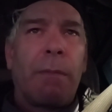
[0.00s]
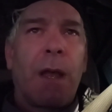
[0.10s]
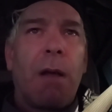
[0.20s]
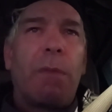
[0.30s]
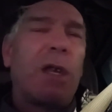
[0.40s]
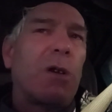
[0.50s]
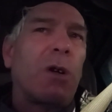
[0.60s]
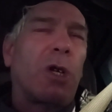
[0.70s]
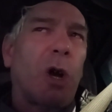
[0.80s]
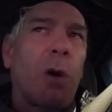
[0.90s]
These are
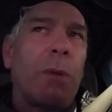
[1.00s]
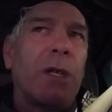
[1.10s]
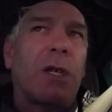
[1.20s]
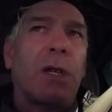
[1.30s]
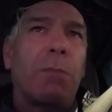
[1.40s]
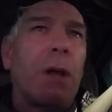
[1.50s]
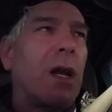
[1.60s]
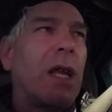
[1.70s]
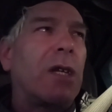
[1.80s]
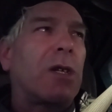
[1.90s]
Germans and
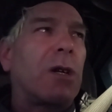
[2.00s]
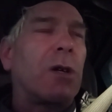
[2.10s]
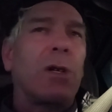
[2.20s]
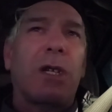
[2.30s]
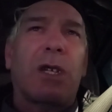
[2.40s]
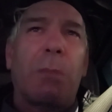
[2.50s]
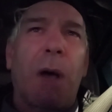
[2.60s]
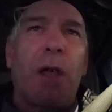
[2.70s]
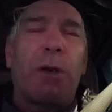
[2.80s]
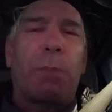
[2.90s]
Middle Easterners and some
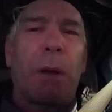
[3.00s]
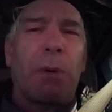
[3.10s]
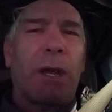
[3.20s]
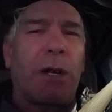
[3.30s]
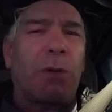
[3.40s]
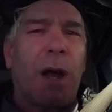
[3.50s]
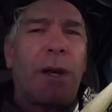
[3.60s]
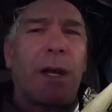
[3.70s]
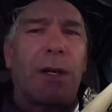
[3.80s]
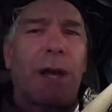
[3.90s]
other people that tried to
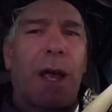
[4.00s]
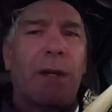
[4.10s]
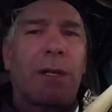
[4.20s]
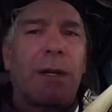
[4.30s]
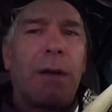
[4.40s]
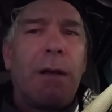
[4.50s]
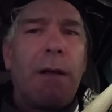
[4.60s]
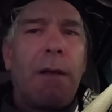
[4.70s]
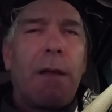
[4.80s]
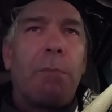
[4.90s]
contest
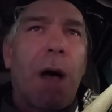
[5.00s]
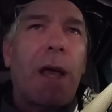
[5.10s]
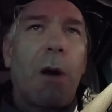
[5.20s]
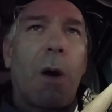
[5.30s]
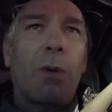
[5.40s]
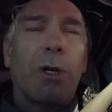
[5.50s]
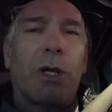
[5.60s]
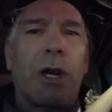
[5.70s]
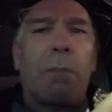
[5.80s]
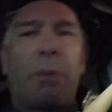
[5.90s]
my
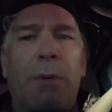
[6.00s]
ownership